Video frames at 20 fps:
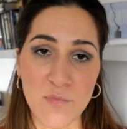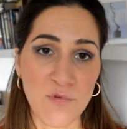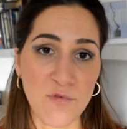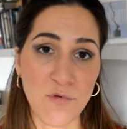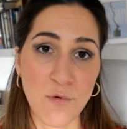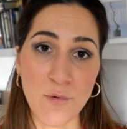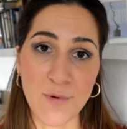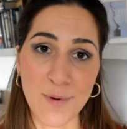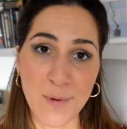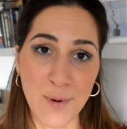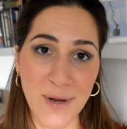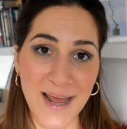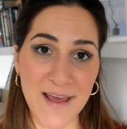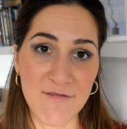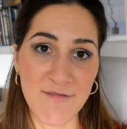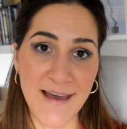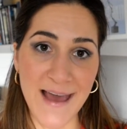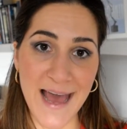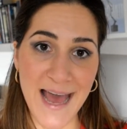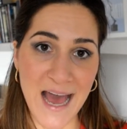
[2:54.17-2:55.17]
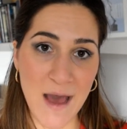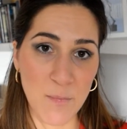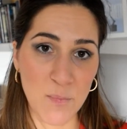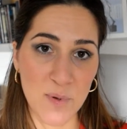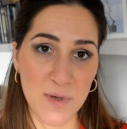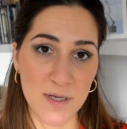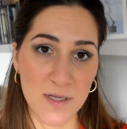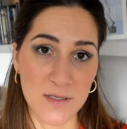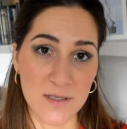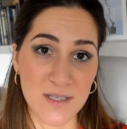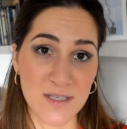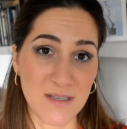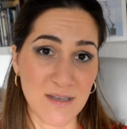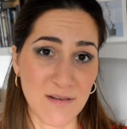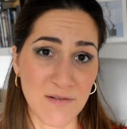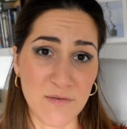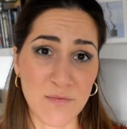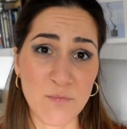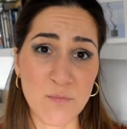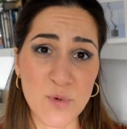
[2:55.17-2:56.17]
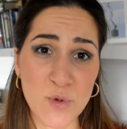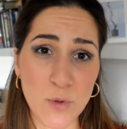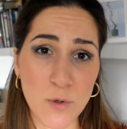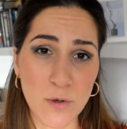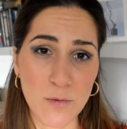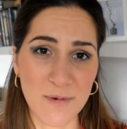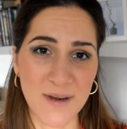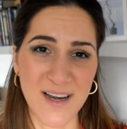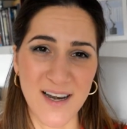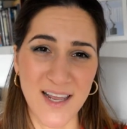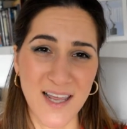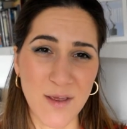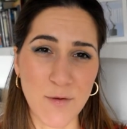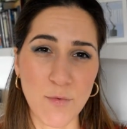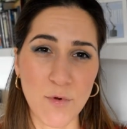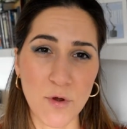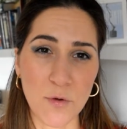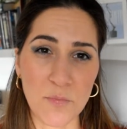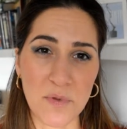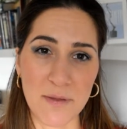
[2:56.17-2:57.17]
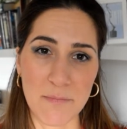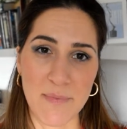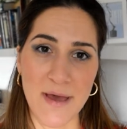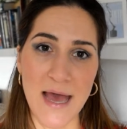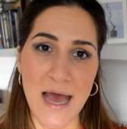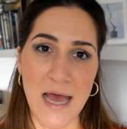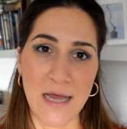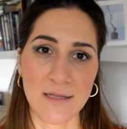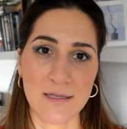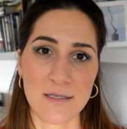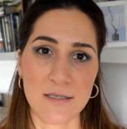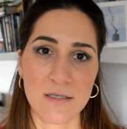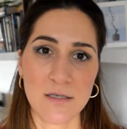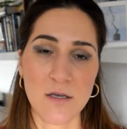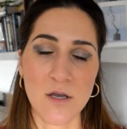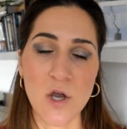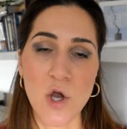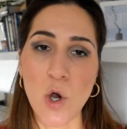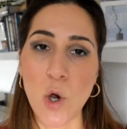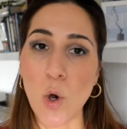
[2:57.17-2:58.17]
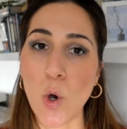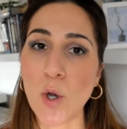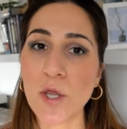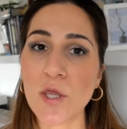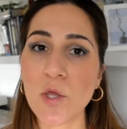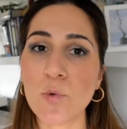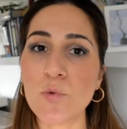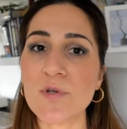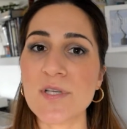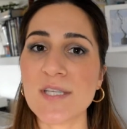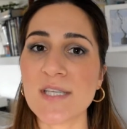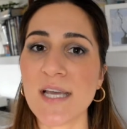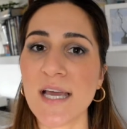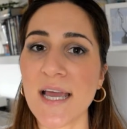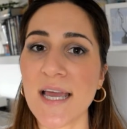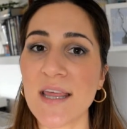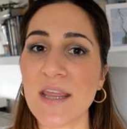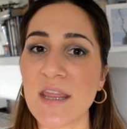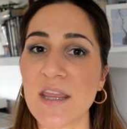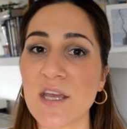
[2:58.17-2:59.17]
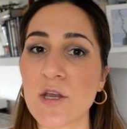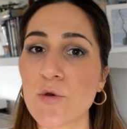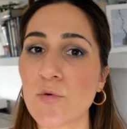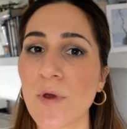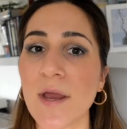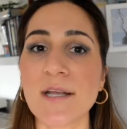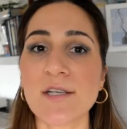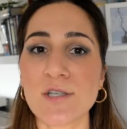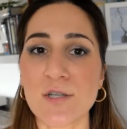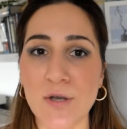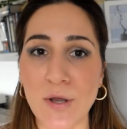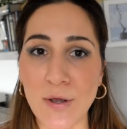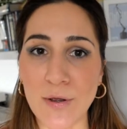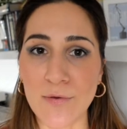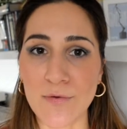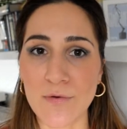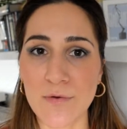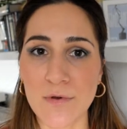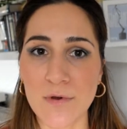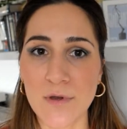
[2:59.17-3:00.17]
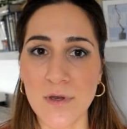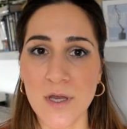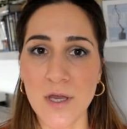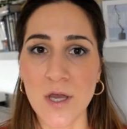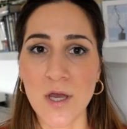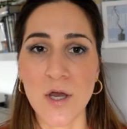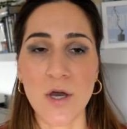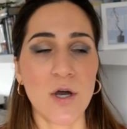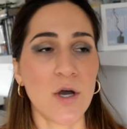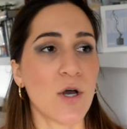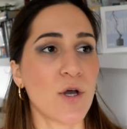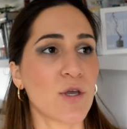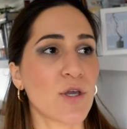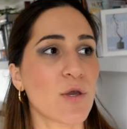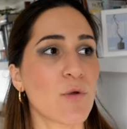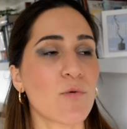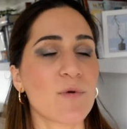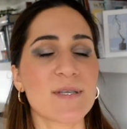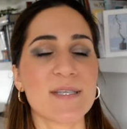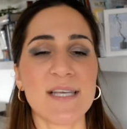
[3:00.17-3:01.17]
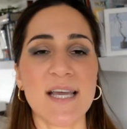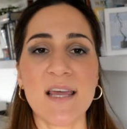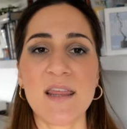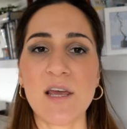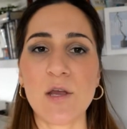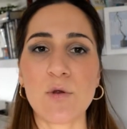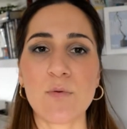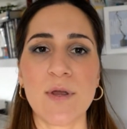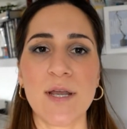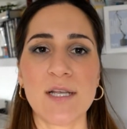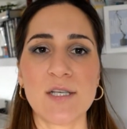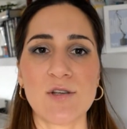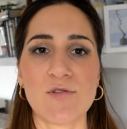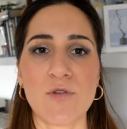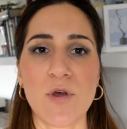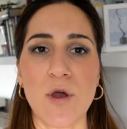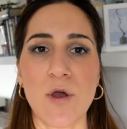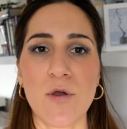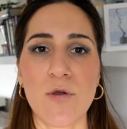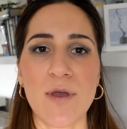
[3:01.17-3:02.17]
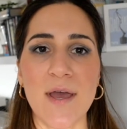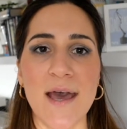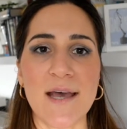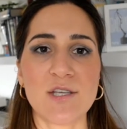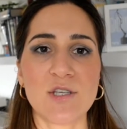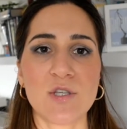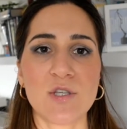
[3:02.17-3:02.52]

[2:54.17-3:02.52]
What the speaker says: whatever happens. Normally it will be bad. Or you will say the great no. You will say the great no as